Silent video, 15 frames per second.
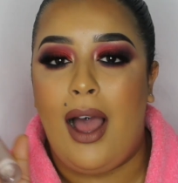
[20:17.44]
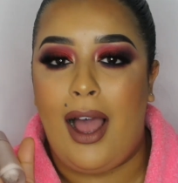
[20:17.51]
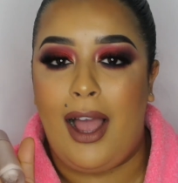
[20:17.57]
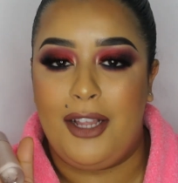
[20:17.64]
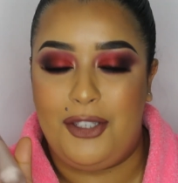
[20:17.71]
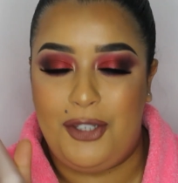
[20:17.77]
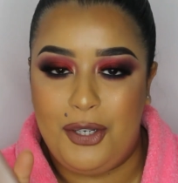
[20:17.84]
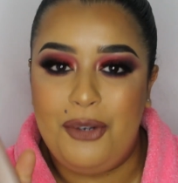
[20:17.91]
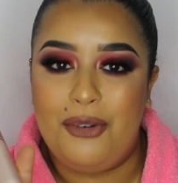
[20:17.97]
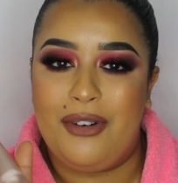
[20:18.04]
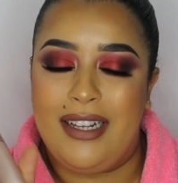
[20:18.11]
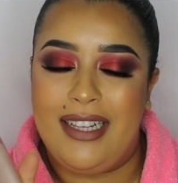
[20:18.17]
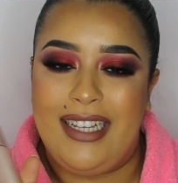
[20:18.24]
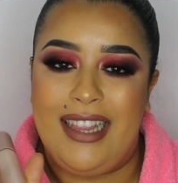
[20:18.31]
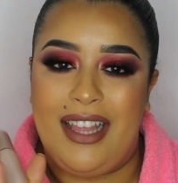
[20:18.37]
I do
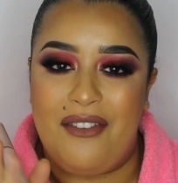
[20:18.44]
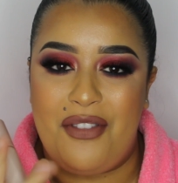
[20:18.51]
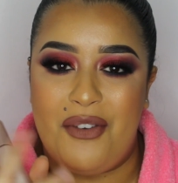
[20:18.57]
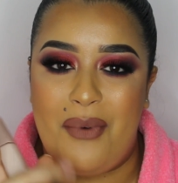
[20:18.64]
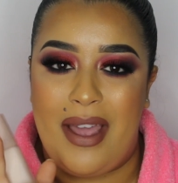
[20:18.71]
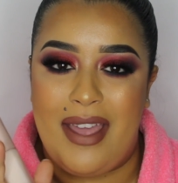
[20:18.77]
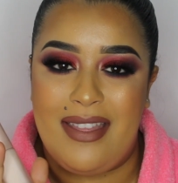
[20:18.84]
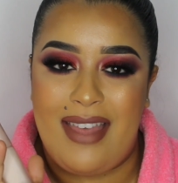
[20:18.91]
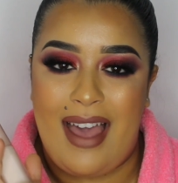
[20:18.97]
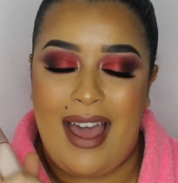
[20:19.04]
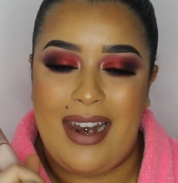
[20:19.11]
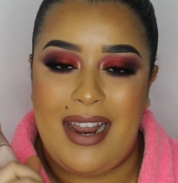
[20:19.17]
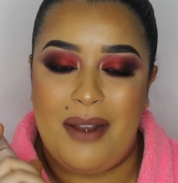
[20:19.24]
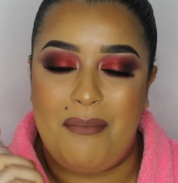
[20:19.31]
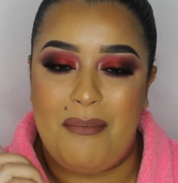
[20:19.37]
really love the way
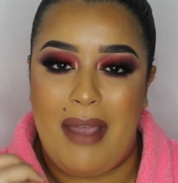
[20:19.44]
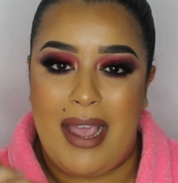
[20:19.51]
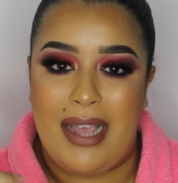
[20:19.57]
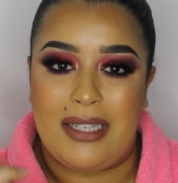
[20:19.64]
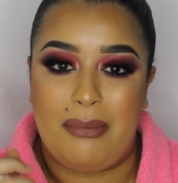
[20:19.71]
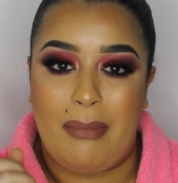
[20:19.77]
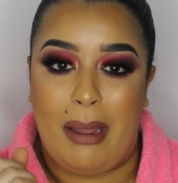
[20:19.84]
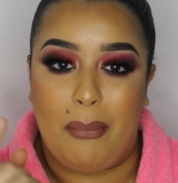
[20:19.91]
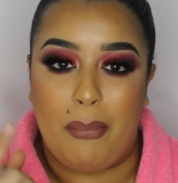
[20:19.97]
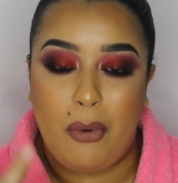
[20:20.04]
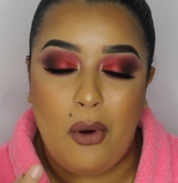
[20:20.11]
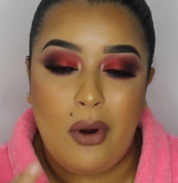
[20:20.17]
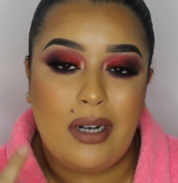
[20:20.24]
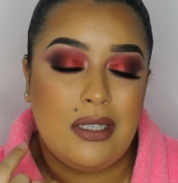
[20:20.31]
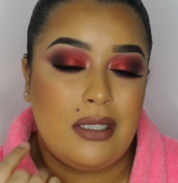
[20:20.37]
that it makes my
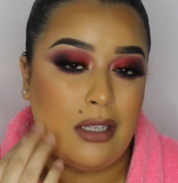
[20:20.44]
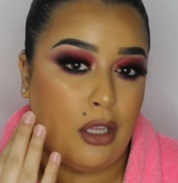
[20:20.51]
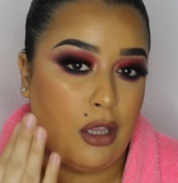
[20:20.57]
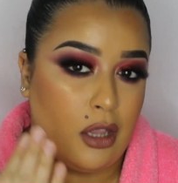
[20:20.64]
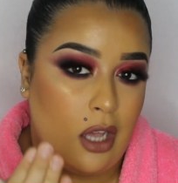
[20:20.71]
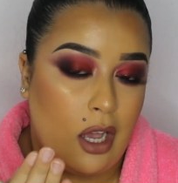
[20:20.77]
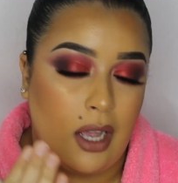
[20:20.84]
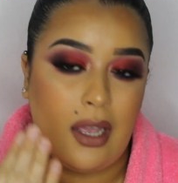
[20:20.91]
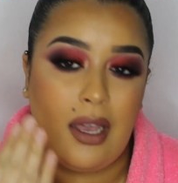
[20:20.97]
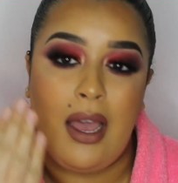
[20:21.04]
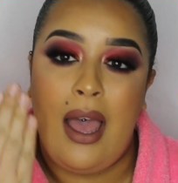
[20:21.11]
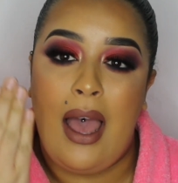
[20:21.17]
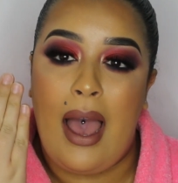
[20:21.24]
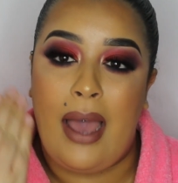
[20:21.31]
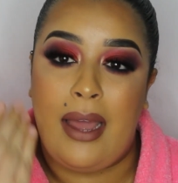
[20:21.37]
pores look,
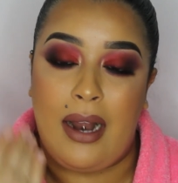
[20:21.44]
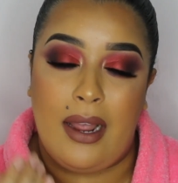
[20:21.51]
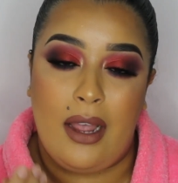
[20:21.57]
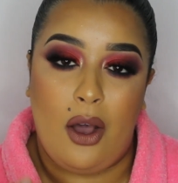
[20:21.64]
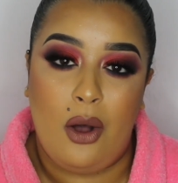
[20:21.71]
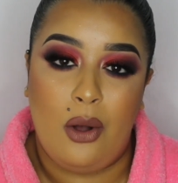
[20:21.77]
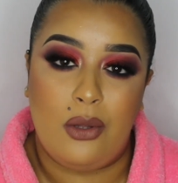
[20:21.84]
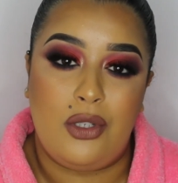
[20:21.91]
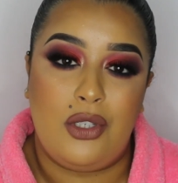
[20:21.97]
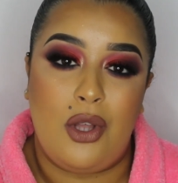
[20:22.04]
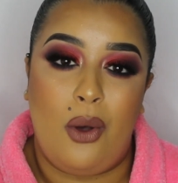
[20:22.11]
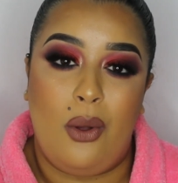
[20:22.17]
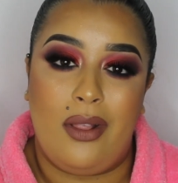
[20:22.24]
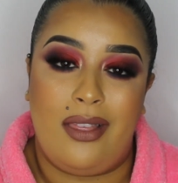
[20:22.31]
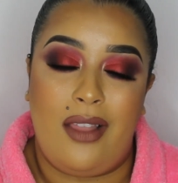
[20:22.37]
and I
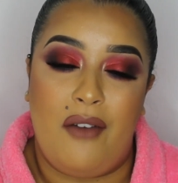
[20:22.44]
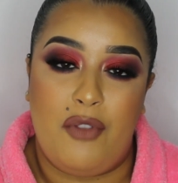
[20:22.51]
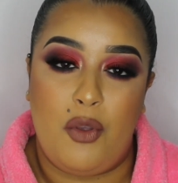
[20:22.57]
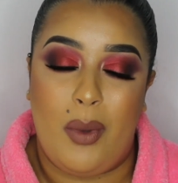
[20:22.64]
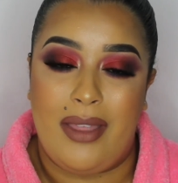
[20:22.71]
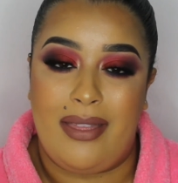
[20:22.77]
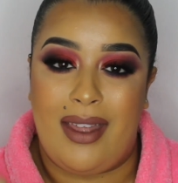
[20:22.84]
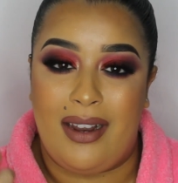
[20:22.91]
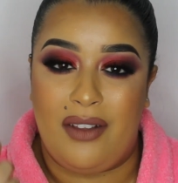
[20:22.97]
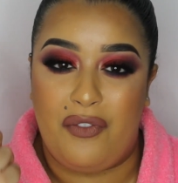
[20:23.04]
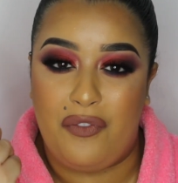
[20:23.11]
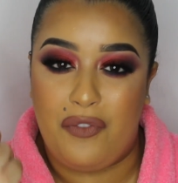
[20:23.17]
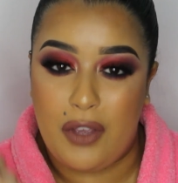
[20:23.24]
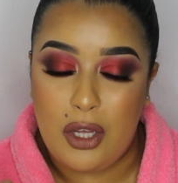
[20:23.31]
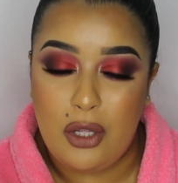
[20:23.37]
also love the way that it
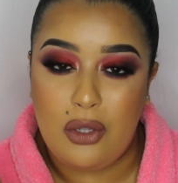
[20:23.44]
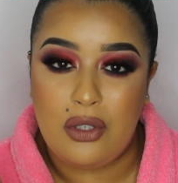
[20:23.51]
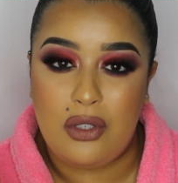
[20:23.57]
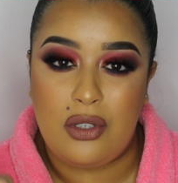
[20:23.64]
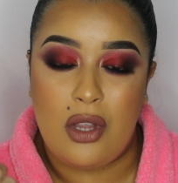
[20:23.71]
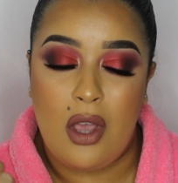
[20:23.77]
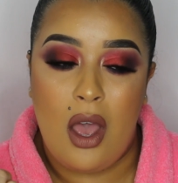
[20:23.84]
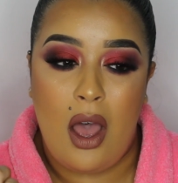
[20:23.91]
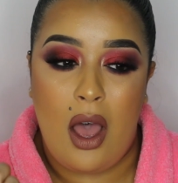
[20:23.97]
feels.